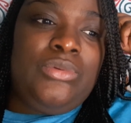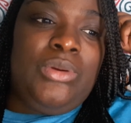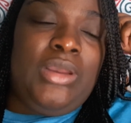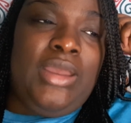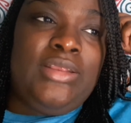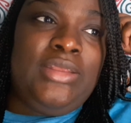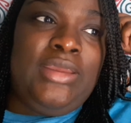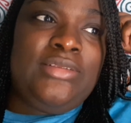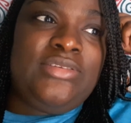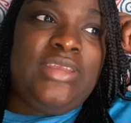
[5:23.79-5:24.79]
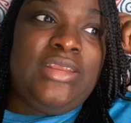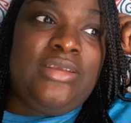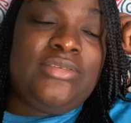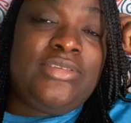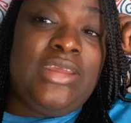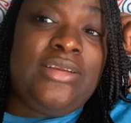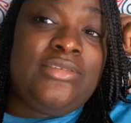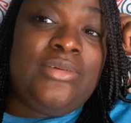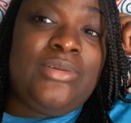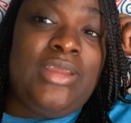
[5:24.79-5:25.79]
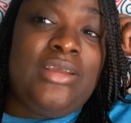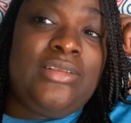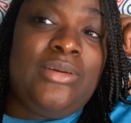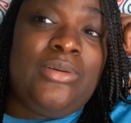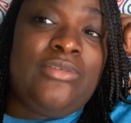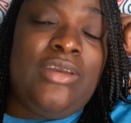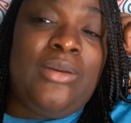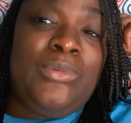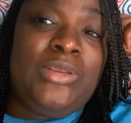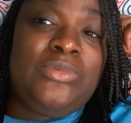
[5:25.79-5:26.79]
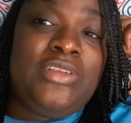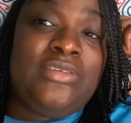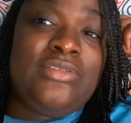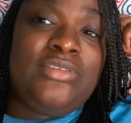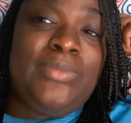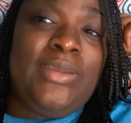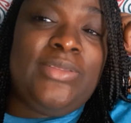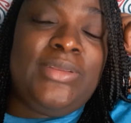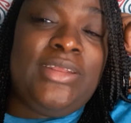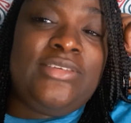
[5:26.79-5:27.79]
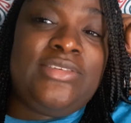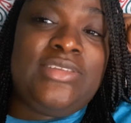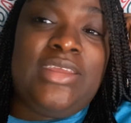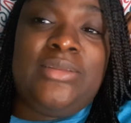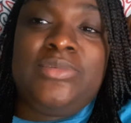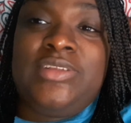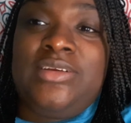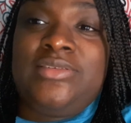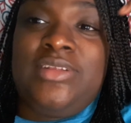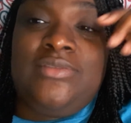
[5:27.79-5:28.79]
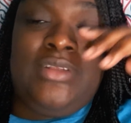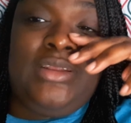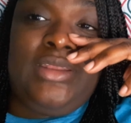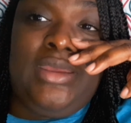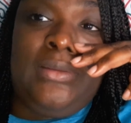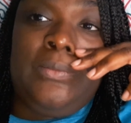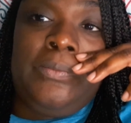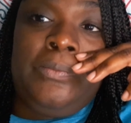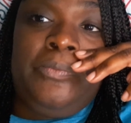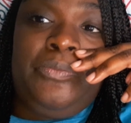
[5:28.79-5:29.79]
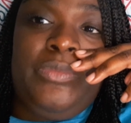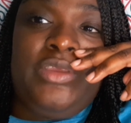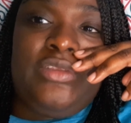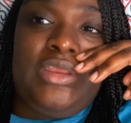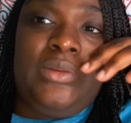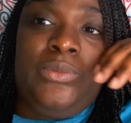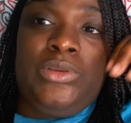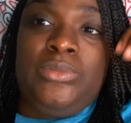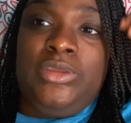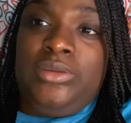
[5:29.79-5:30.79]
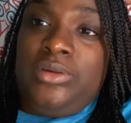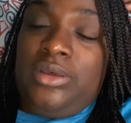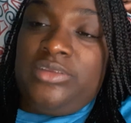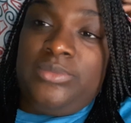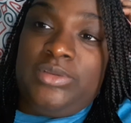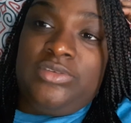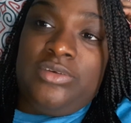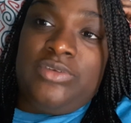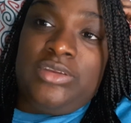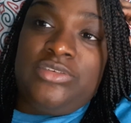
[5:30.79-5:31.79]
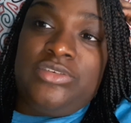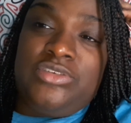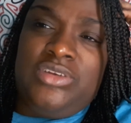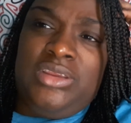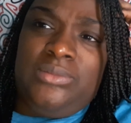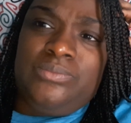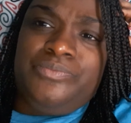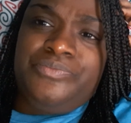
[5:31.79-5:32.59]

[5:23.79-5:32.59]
or kind of like stay downstairs, or not, or if I went upstairs to use the bathroom, I just stayed upstairs, stuff like that, because I didn't want to be causing myself extra strain.